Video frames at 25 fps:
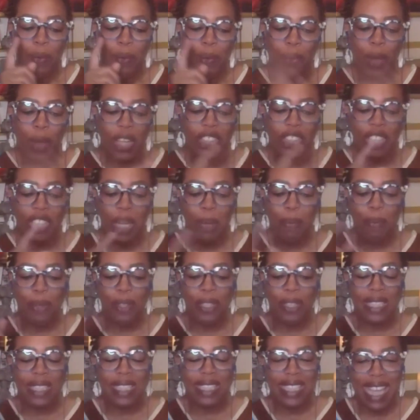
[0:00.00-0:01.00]
what she
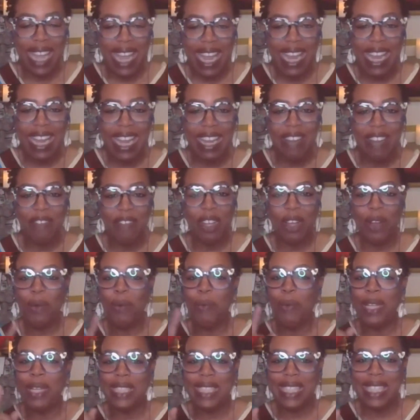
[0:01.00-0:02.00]
perceived
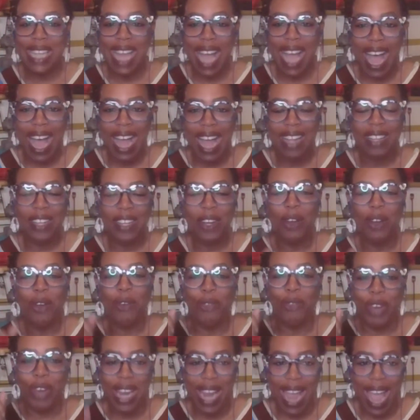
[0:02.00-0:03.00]
was not
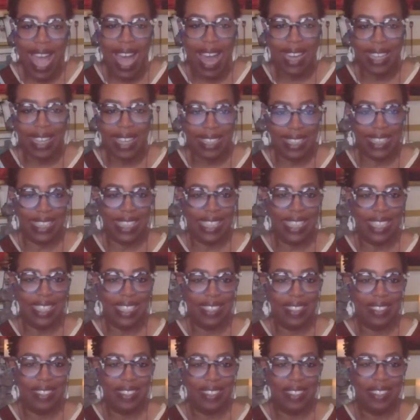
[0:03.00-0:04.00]
reality.
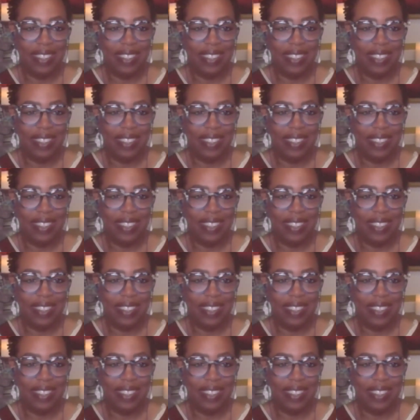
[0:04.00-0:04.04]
